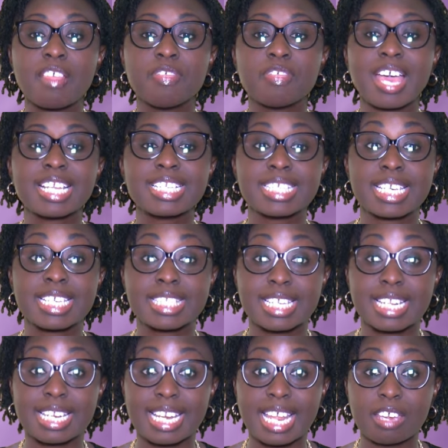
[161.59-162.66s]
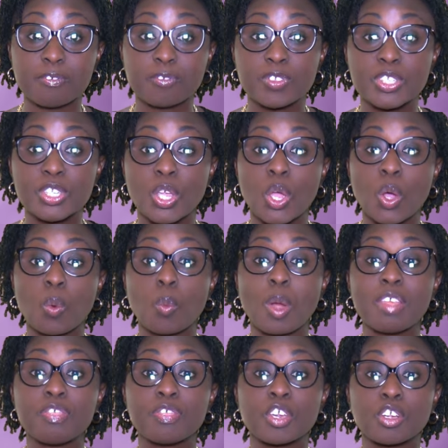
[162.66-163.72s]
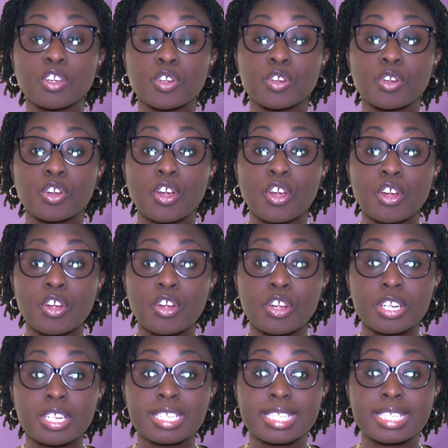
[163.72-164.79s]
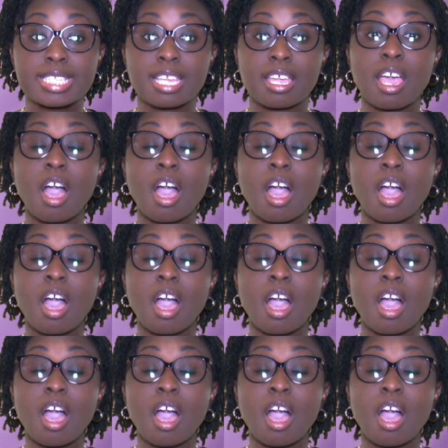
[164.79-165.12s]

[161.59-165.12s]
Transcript: that is left when the curds